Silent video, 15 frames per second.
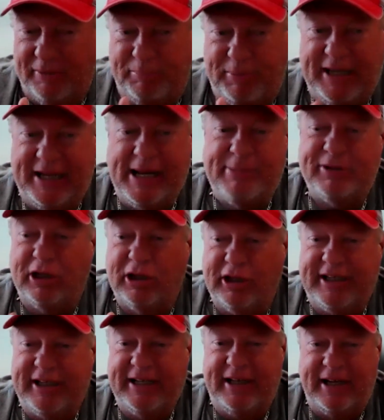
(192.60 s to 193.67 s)
being able to
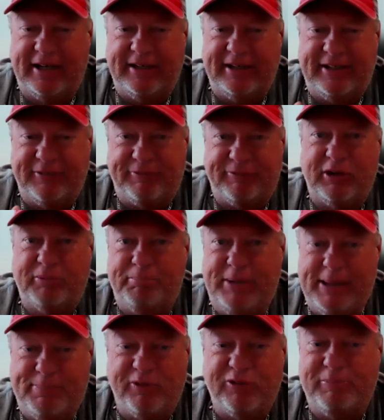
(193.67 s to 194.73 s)
look at different
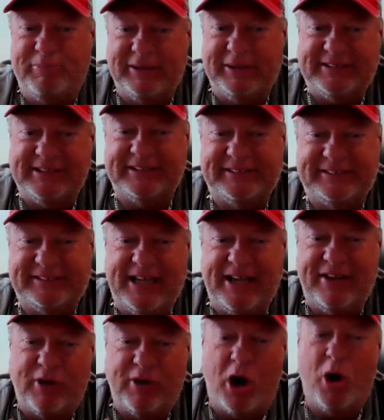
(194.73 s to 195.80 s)
people's business
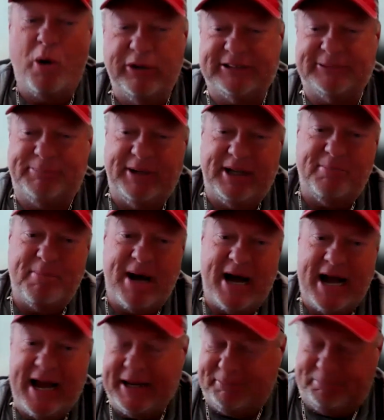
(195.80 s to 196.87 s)
has always been
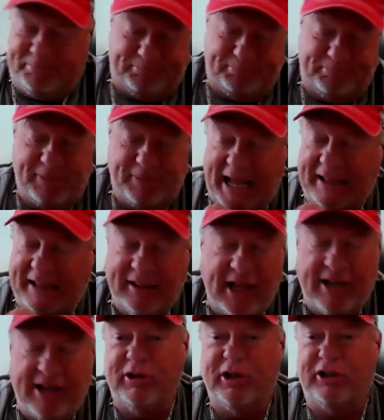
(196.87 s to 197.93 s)
I
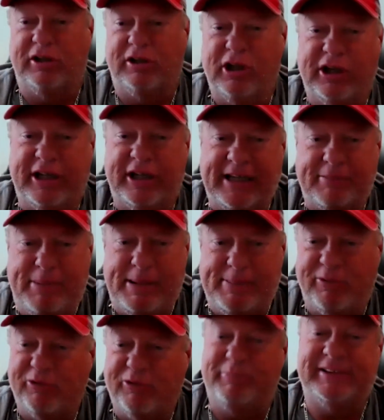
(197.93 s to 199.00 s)
love looking at
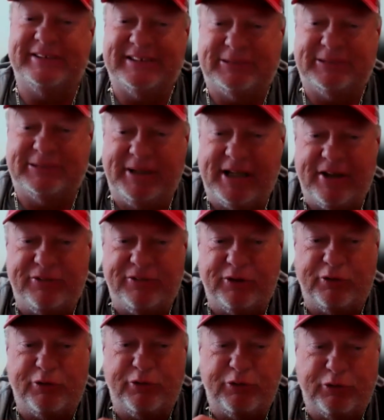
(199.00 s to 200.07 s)
people's business because
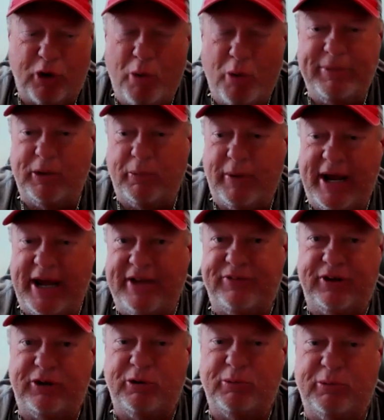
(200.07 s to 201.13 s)
there's so many ways
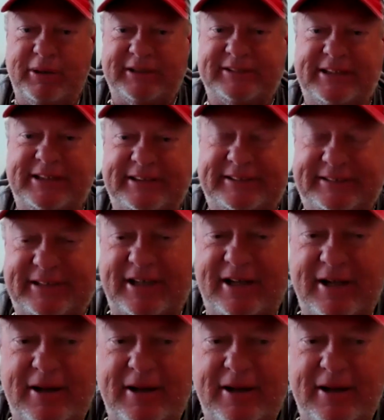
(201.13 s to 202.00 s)
to do business